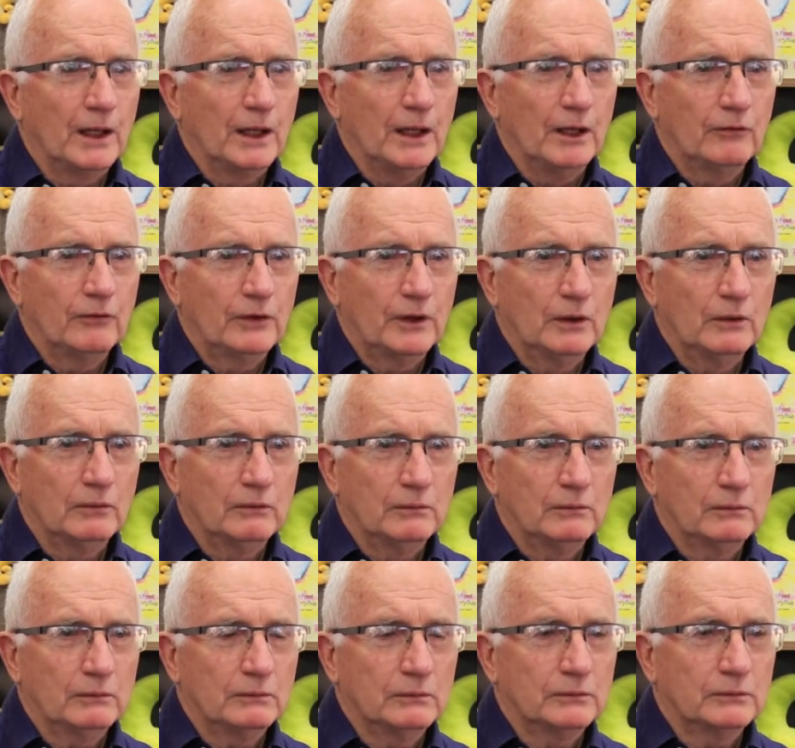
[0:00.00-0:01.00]
If they're
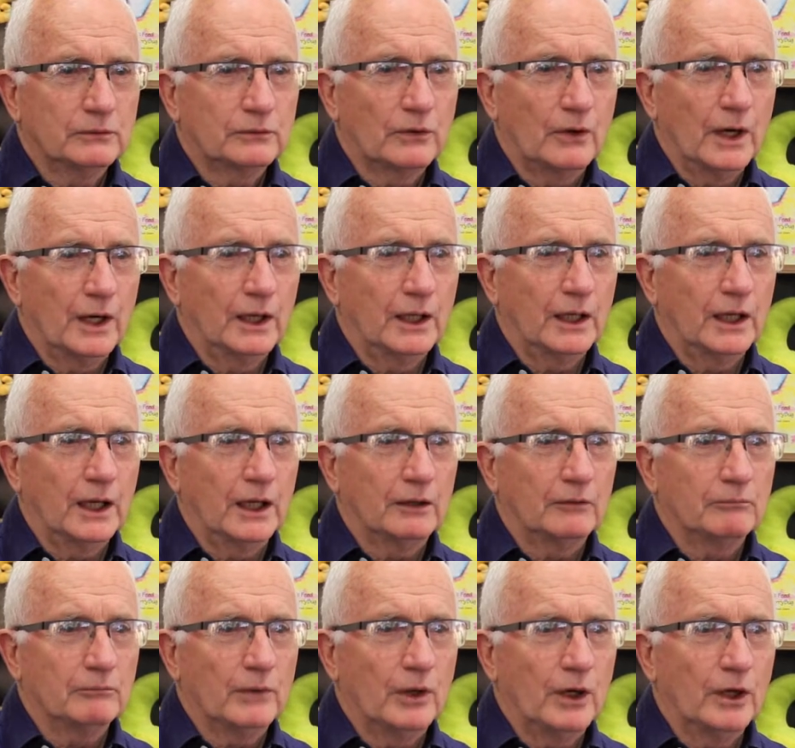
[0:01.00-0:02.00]
trying to
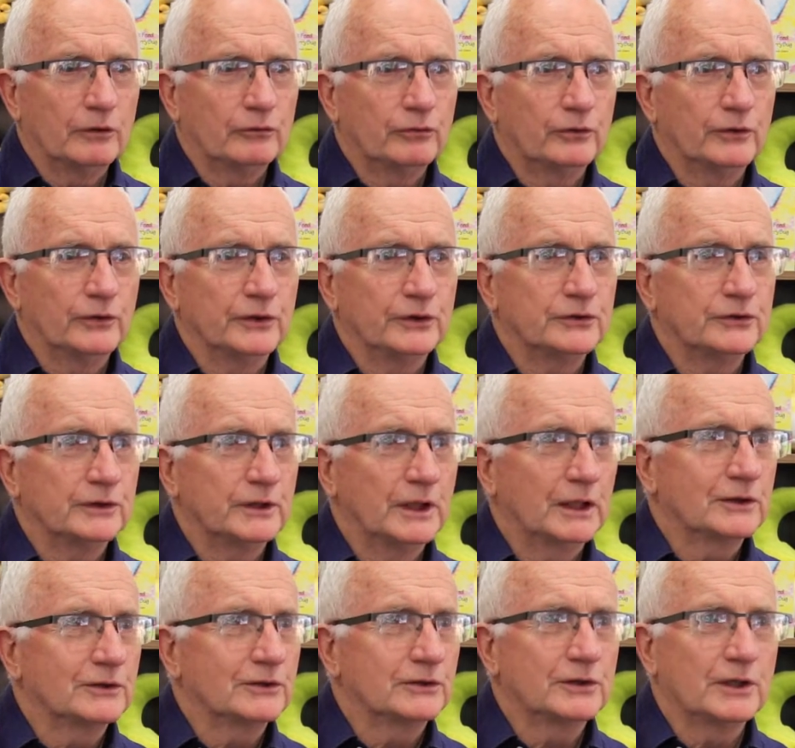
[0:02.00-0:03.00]
get mindfulness
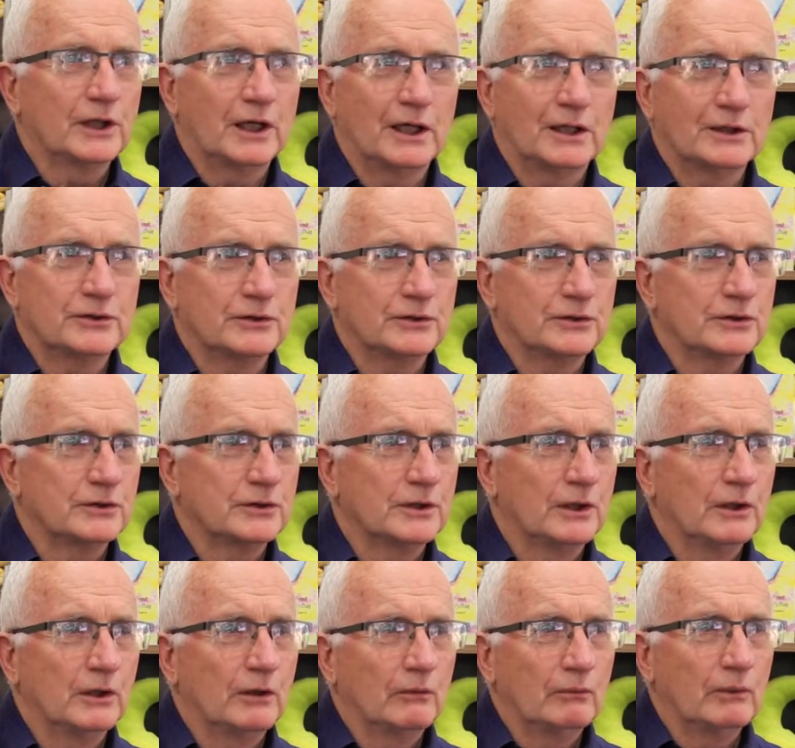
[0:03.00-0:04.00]
exercises,
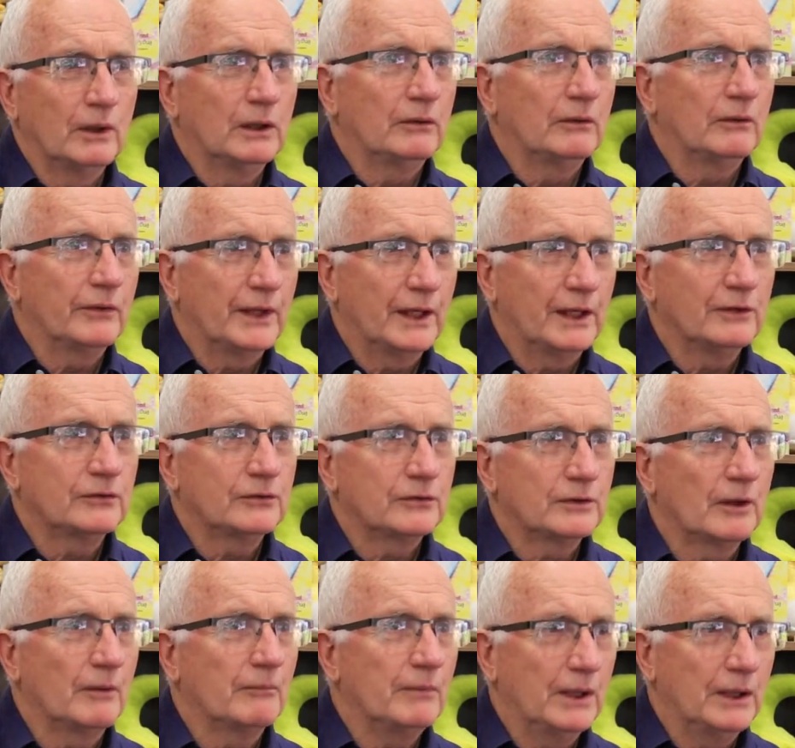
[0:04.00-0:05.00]
well, there's
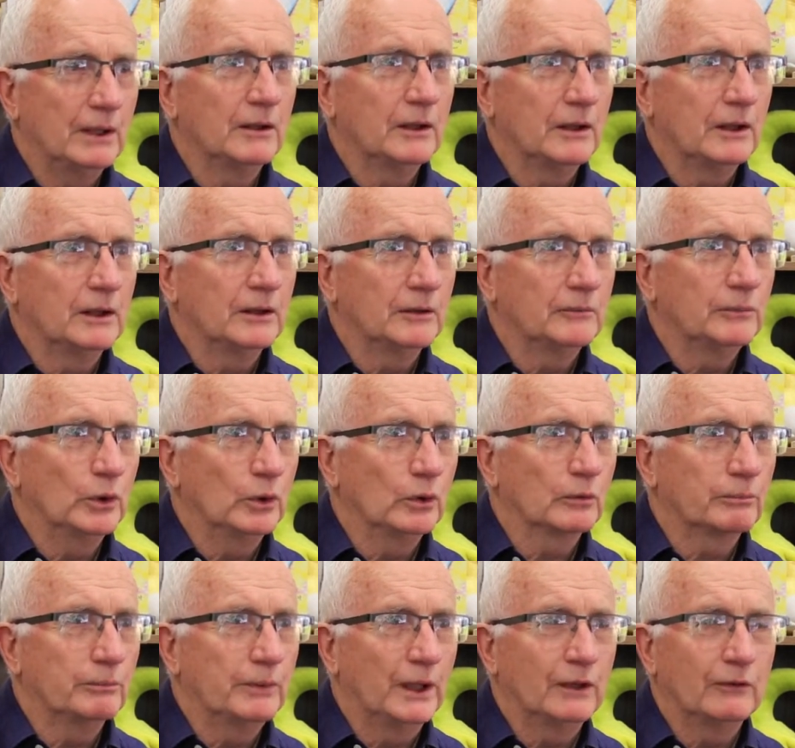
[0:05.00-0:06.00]
some in the book,
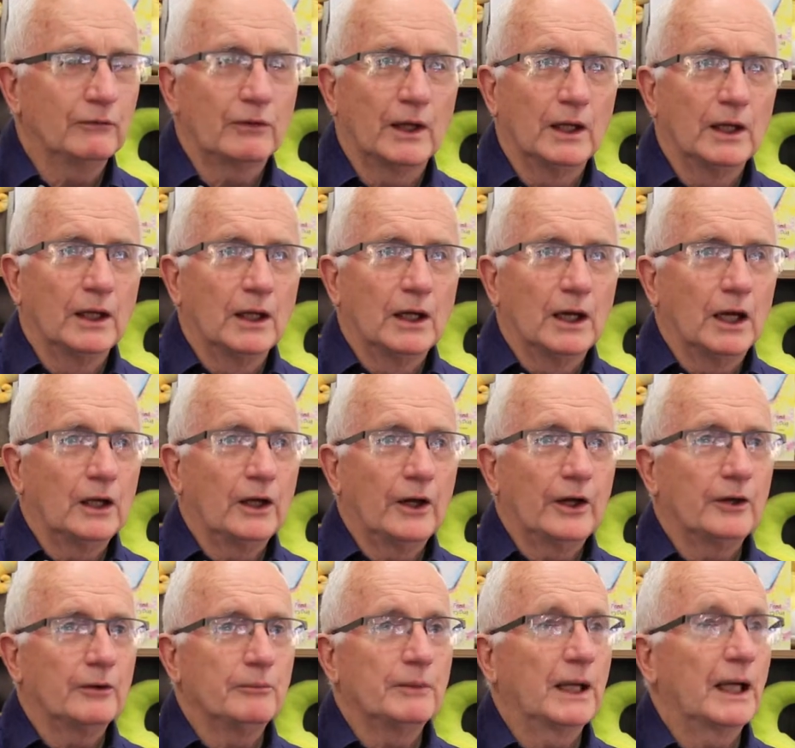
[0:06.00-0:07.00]
but if a lot
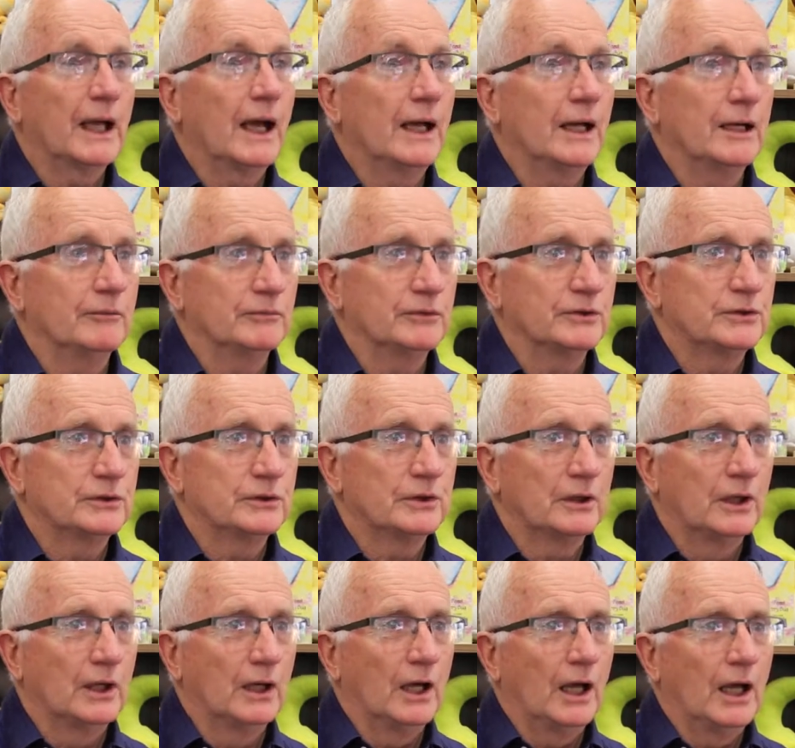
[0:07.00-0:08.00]
of them are games,
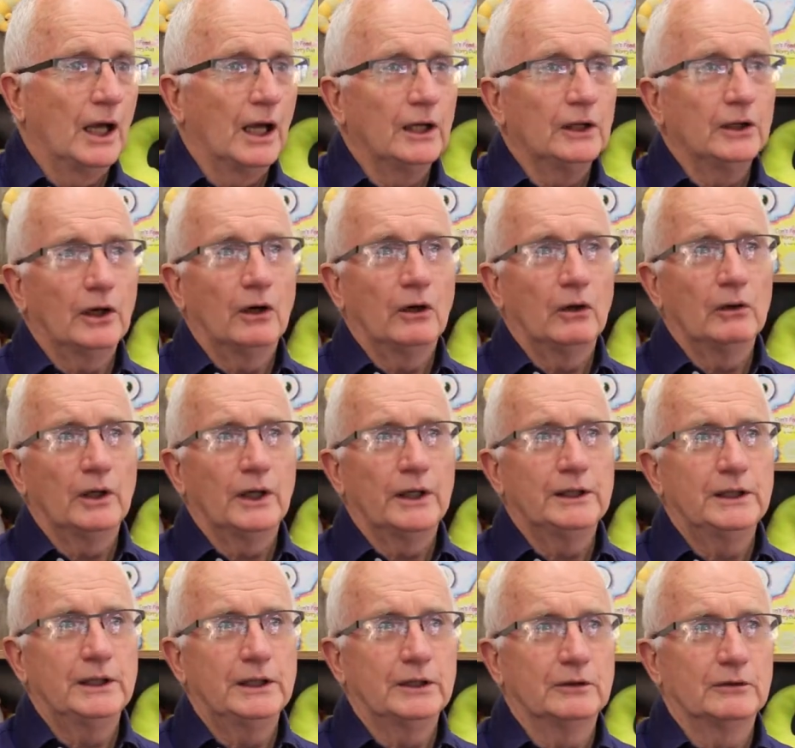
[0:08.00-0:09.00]
and the whole
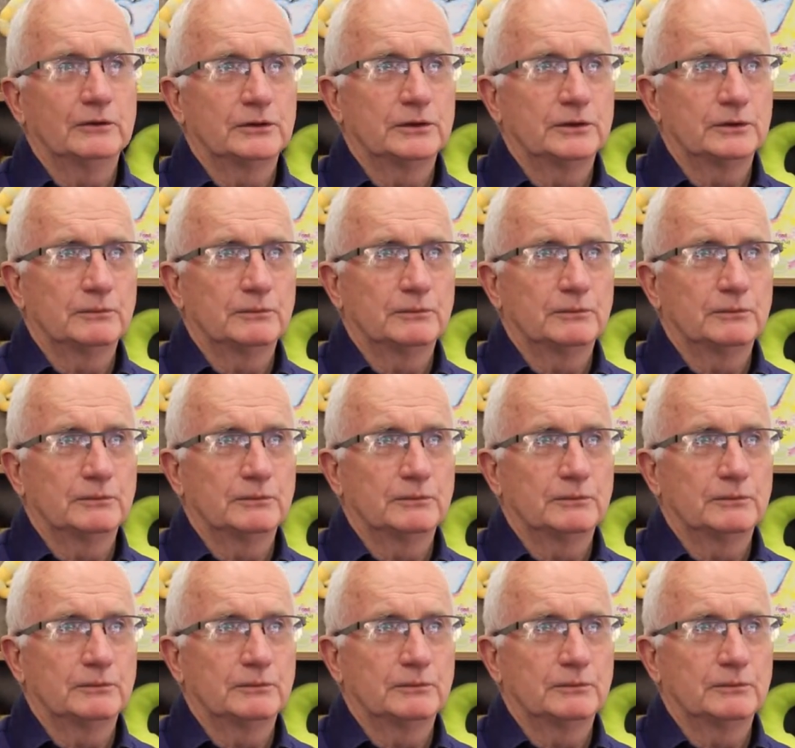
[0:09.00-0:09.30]
idea